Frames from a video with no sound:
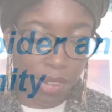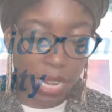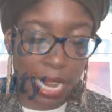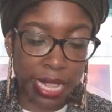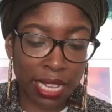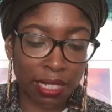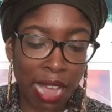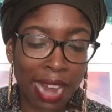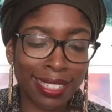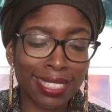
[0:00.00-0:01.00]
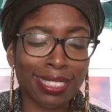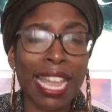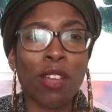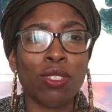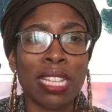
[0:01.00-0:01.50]
clear, and they kind of
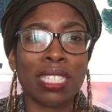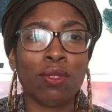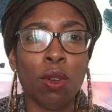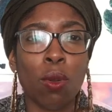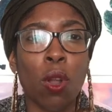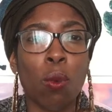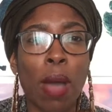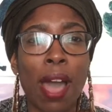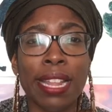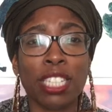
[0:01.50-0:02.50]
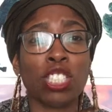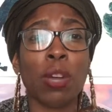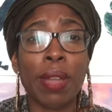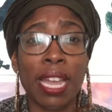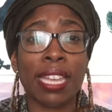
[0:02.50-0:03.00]
stay on this for a long while and they
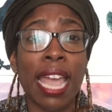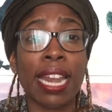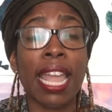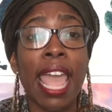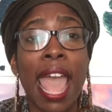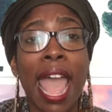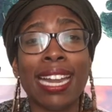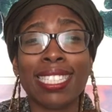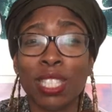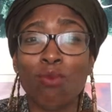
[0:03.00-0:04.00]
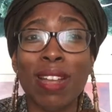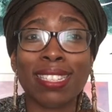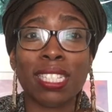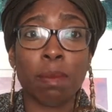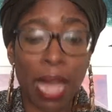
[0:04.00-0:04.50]
show it again, and it's the
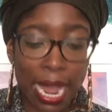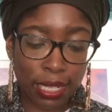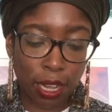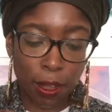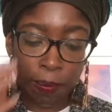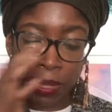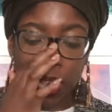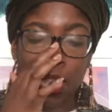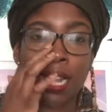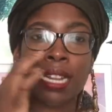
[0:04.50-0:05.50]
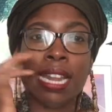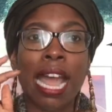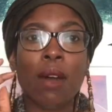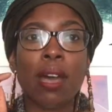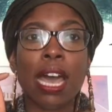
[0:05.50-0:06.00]
red spider.
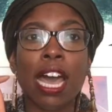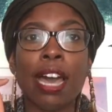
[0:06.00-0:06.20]
Now,